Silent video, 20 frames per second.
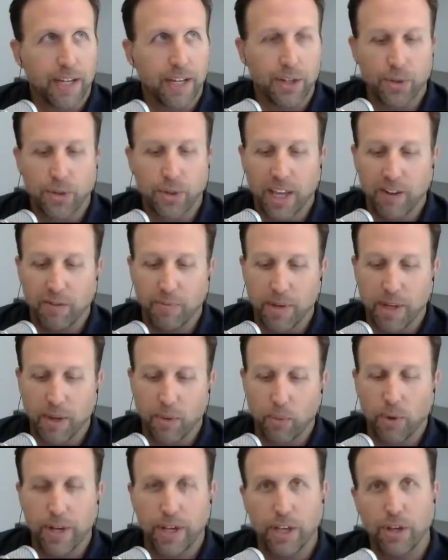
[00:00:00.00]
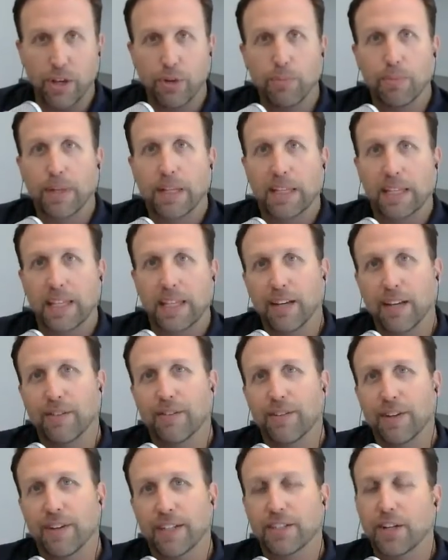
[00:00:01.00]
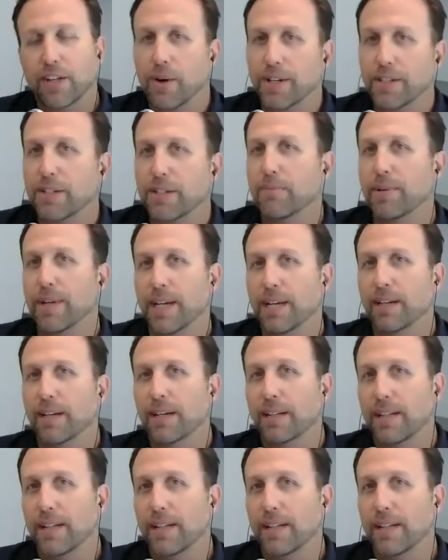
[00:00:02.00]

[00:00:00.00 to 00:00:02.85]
Can you give me what you believe it's going to be?